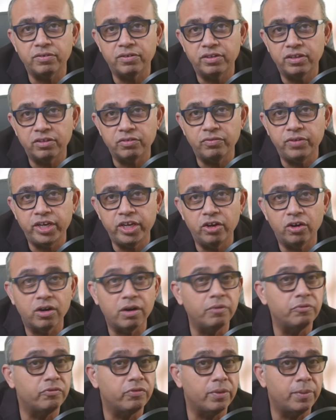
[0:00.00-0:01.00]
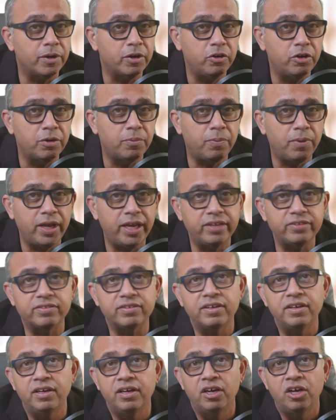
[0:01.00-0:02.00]
this video comes from a good place
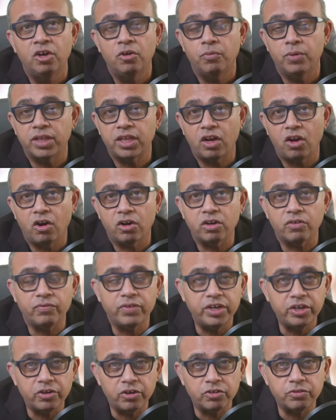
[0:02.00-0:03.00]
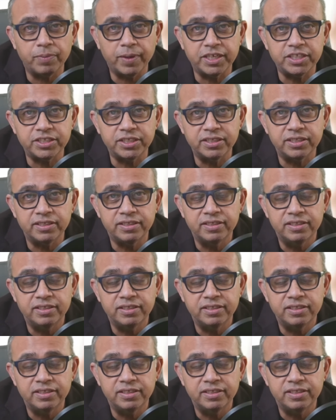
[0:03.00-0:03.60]
with a lot of introspection.